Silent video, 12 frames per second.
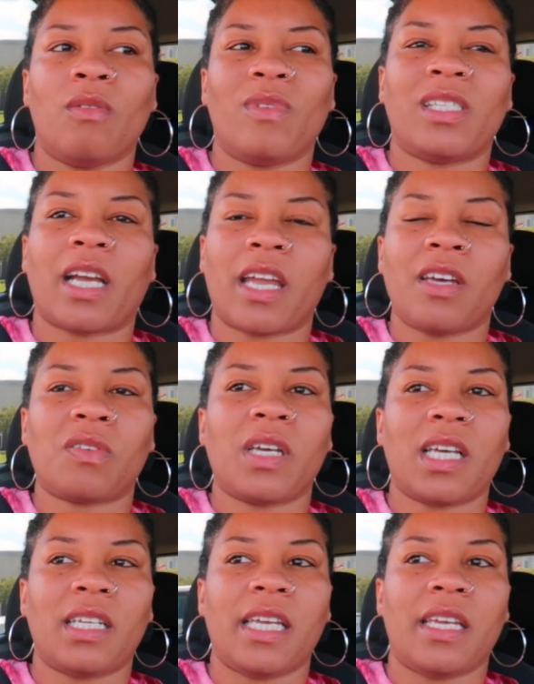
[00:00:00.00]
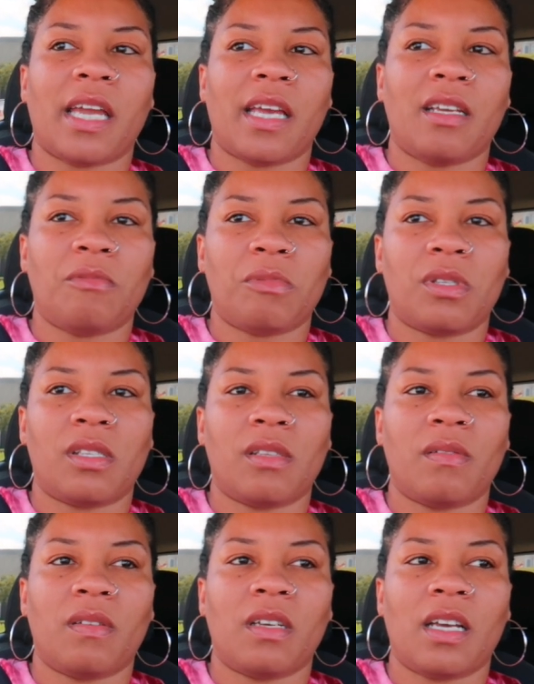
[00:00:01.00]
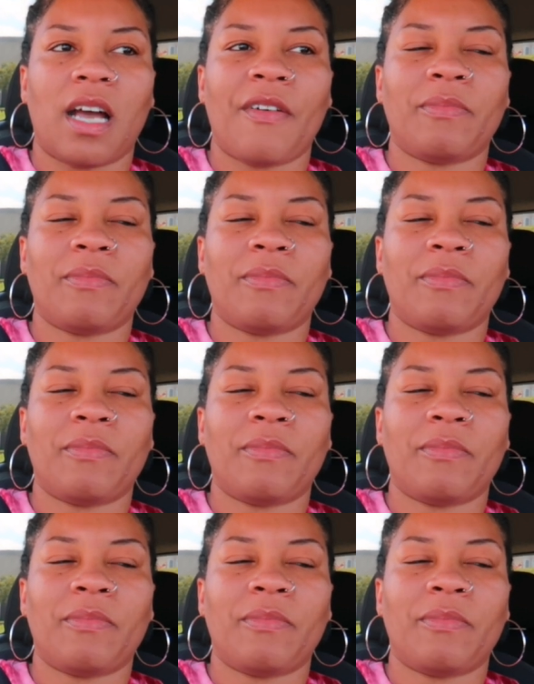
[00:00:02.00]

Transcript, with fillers: well, Jaquille don't have late games. I